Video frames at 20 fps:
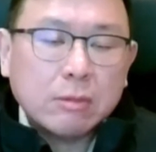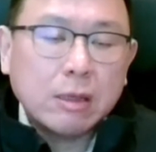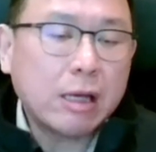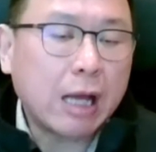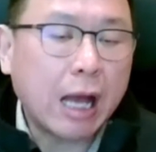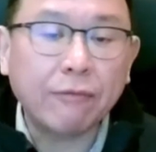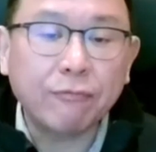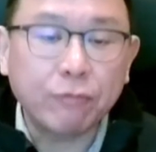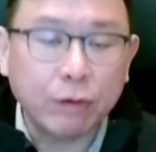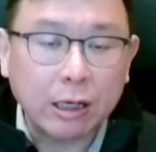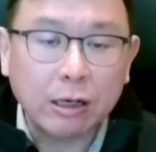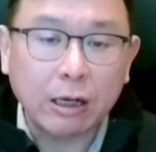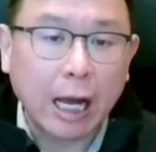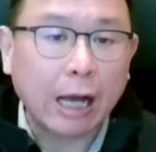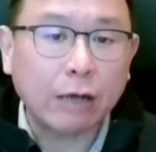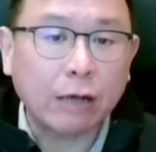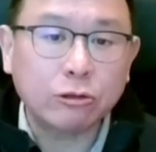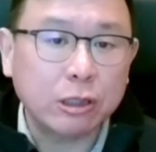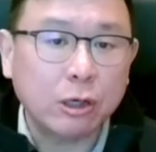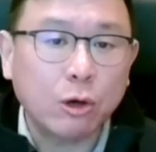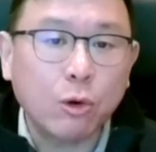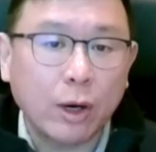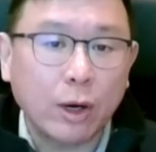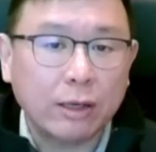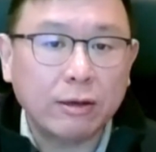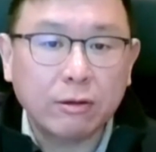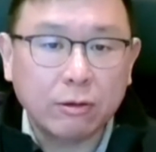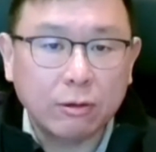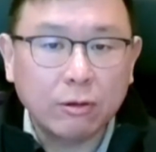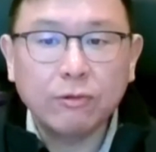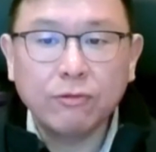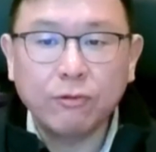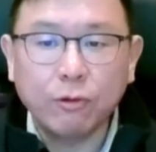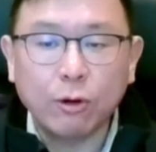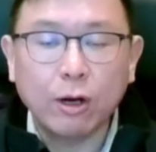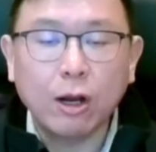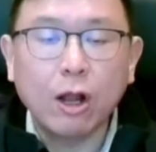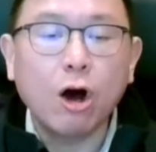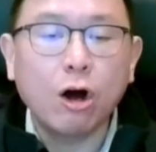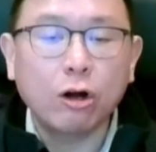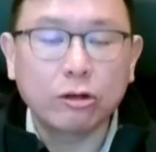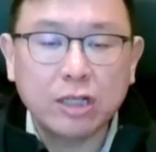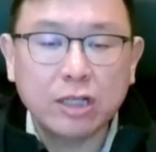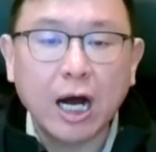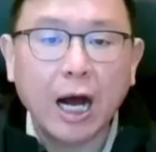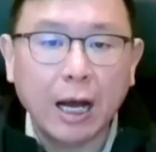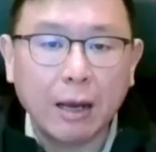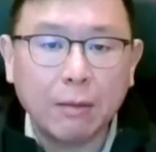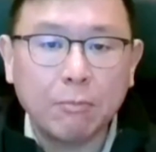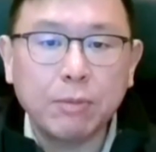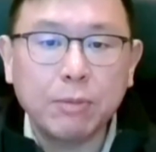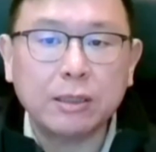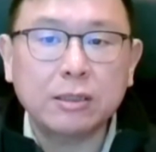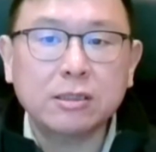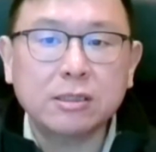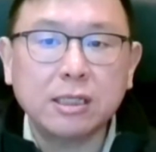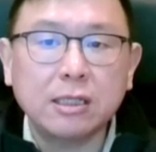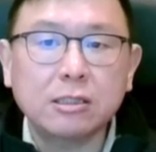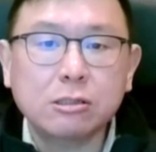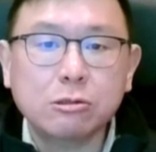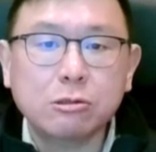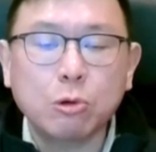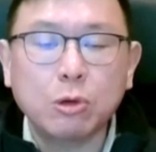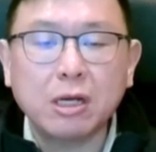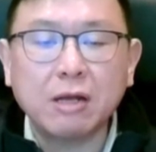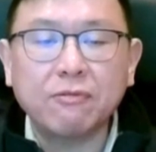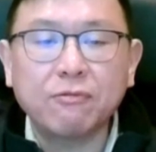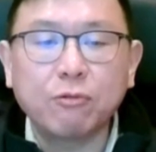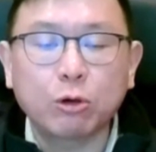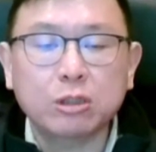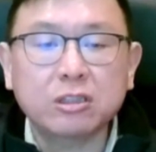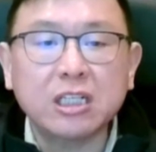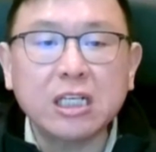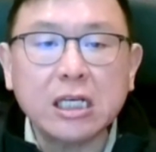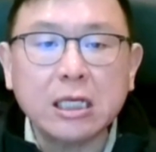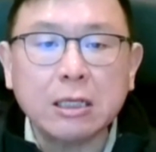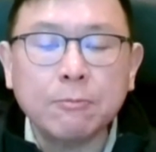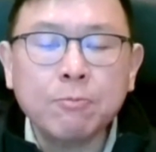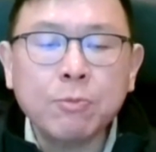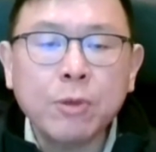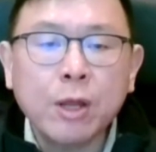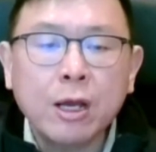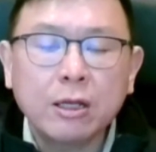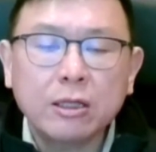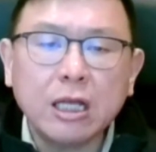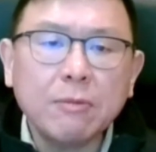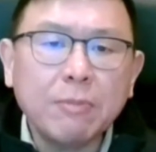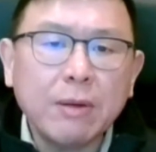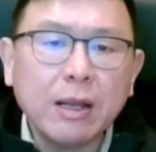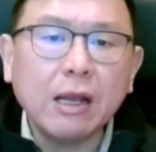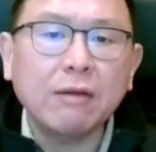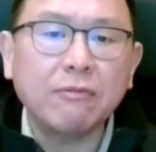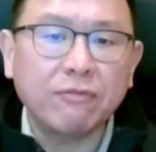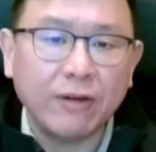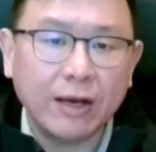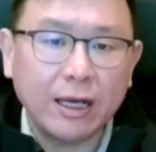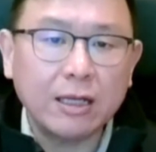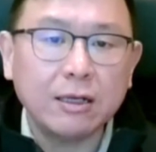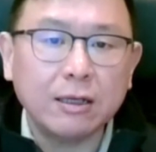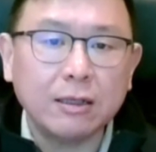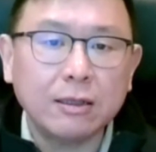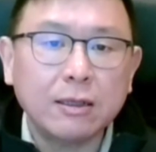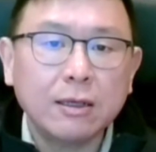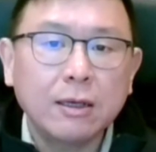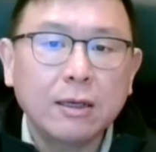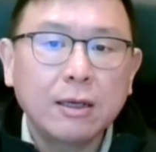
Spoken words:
actually quite for a long time, but since 2014, they've been invaded.